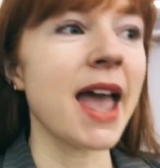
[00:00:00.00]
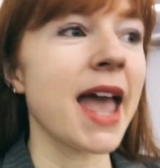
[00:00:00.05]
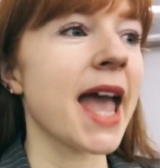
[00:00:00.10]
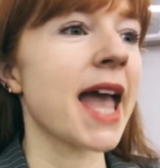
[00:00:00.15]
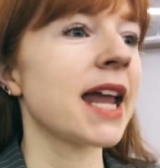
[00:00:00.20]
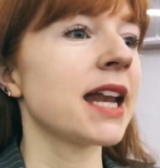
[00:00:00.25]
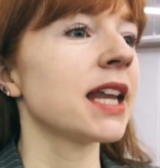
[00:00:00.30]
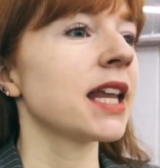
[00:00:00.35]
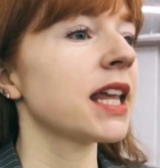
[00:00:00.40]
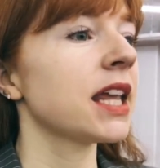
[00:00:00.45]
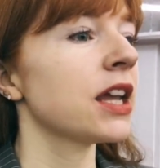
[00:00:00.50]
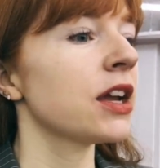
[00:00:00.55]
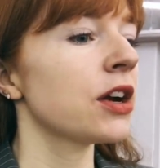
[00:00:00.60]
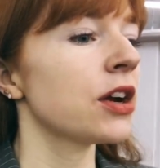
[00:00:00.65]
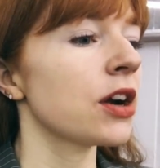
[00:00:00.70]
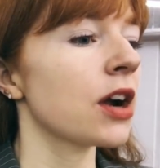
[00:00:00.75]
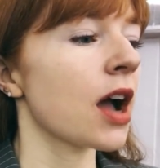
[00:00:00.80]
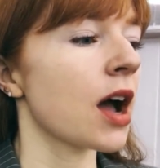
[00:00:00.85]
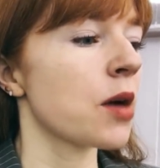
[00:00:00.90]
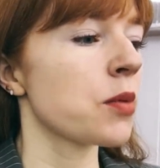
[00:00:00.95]
And
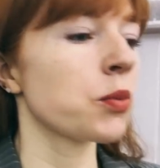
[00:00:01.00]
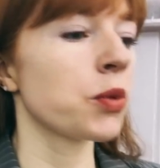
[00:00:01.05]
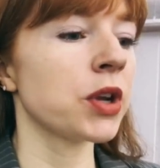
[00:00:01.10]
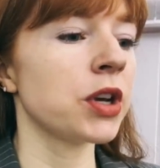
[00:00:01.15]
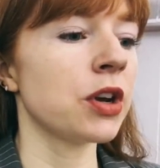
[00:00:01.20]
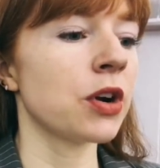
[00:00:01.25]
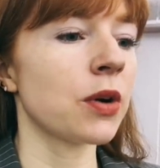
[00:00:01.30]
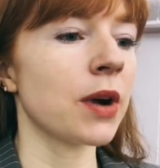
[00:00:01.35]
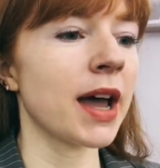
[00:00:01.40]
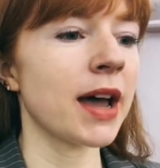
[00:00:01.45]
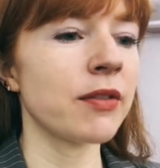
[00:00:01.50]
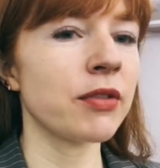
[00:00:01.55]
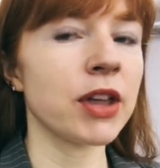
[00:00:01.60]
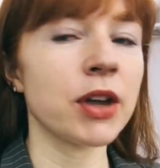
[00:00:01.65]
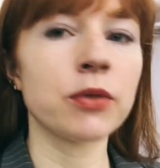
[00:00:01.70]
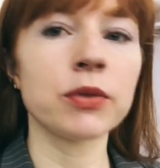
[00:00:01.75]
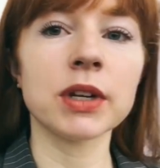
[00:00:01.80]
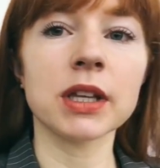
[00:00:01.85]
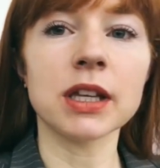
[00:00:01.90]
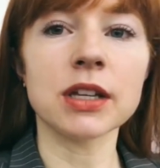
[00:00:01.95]
here we don't have
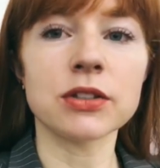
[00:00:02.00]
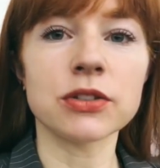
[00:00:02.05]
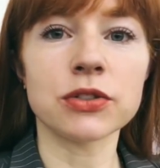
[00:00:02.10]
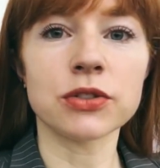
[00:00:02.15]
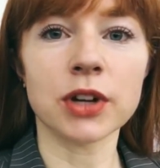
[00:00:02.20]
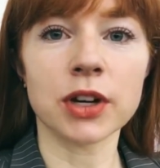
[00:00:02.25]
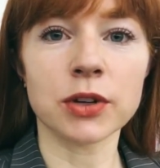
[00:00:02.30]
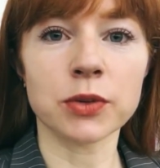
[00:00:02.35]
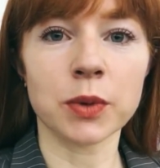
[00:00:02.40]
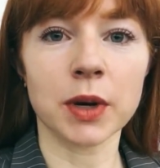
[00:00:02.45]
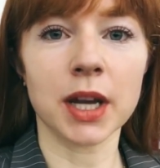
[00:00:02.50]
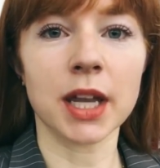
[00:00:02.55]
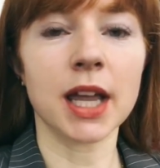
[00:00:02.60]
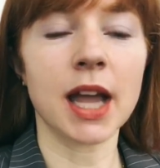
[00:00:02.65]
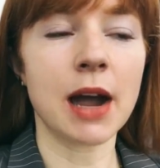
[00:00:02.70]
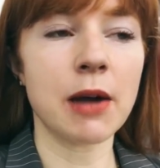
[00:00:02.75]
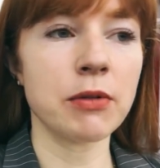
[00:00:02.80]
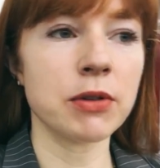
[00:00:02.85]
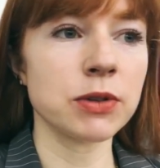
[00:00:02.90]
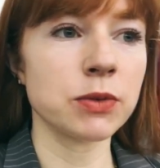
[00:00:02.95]
like really strict working
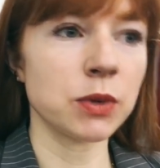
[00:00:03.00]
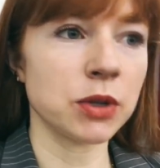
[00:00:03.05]
hours.